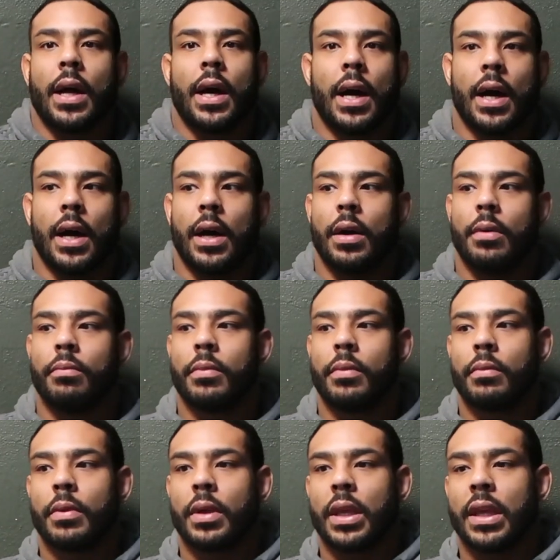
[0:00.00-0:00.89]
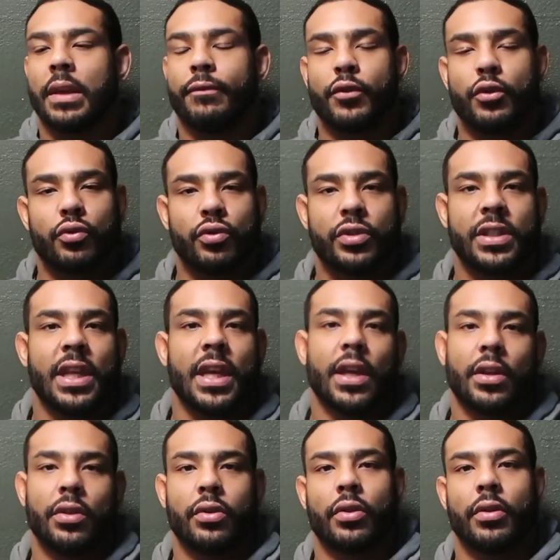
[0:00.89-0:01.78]
Um, if you
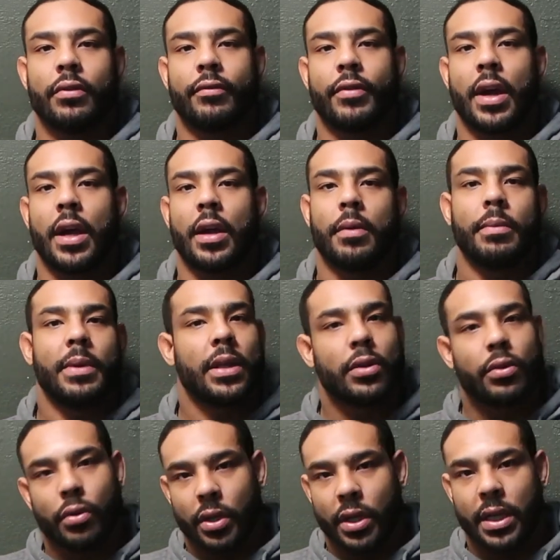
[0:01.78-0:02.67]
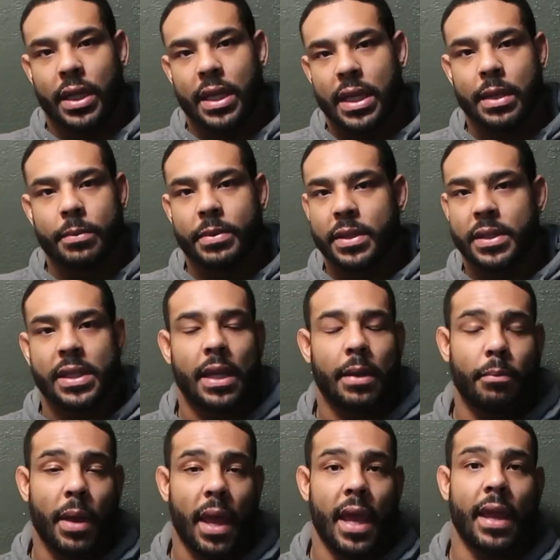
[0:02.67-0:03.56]
stay in your environment, you're going to keep the
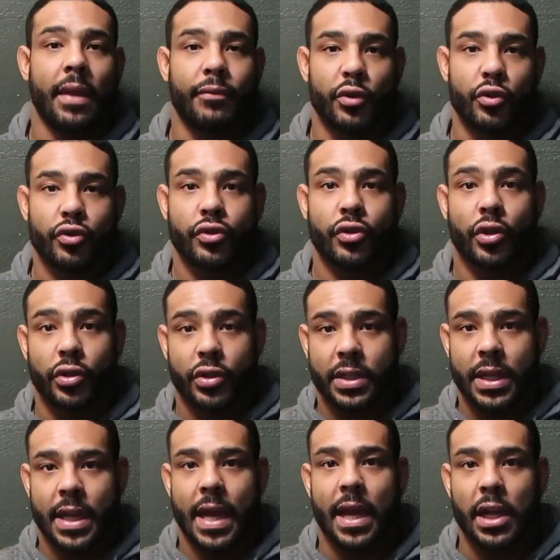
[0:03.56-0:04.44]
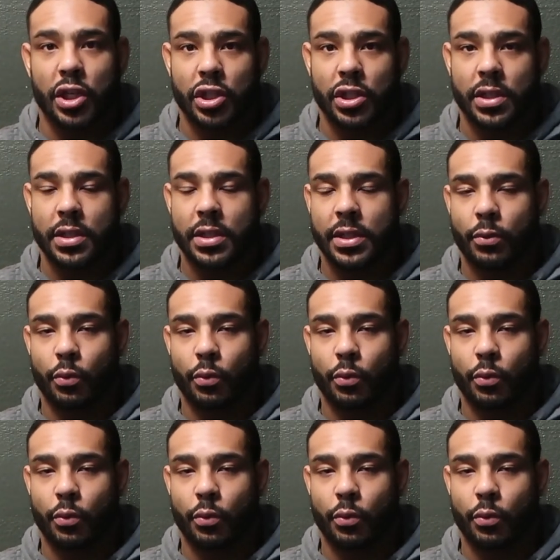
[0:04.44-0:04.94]
same behaviors, thoughts, and actions.